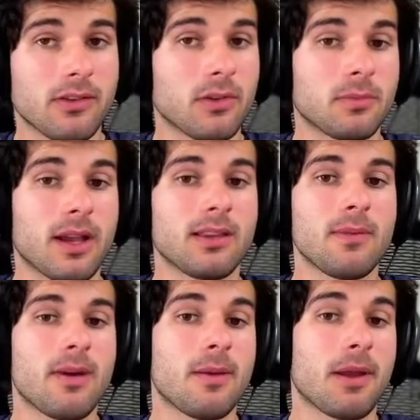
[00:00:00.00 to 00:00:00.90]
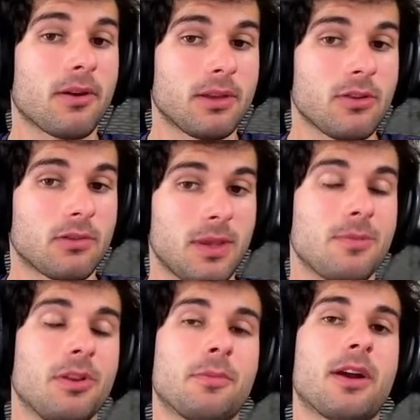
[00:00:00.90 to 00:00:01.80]
respecting, but apparently just
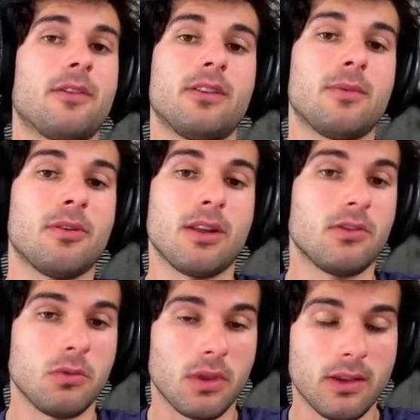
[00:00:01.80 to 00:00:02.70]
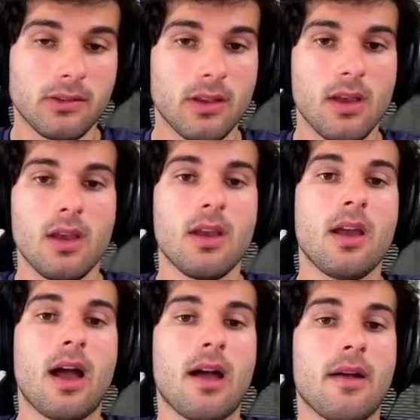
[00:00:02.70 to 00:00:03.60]
people in the privacy community do this.
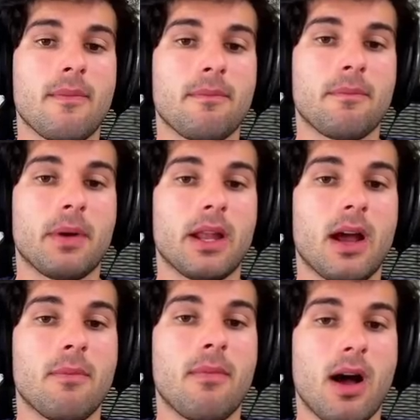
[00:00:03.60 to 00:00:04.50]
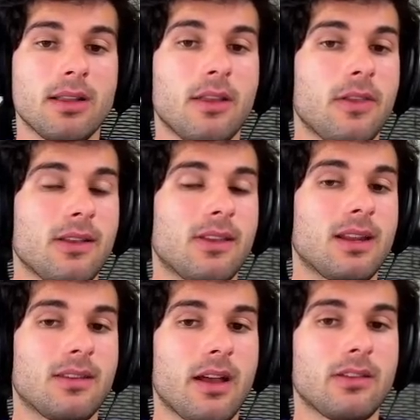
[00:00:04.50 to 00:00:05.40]
But among the things that it
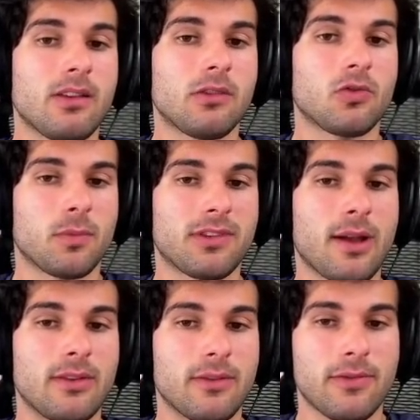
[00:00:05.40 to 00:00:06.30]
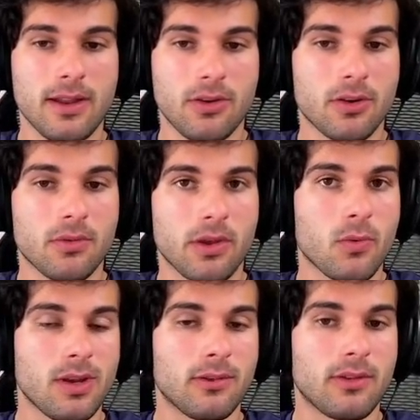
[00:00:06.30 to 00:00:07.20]
does, it strips out Defender, like
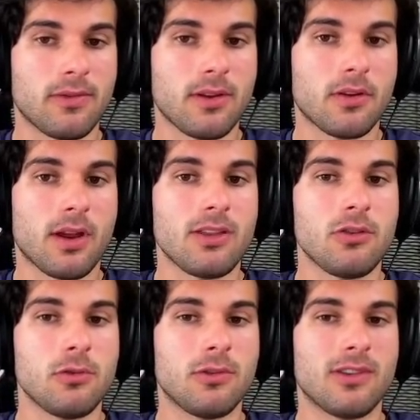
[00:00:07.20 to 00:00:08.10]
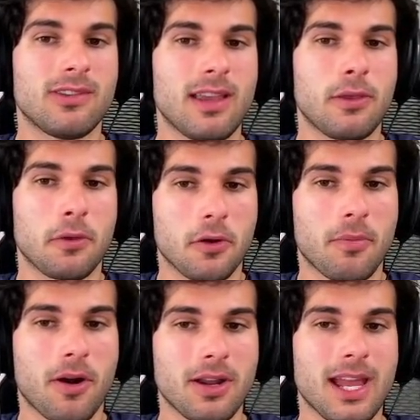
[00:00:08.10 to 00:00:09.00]
Windows Defender, and uses a third-party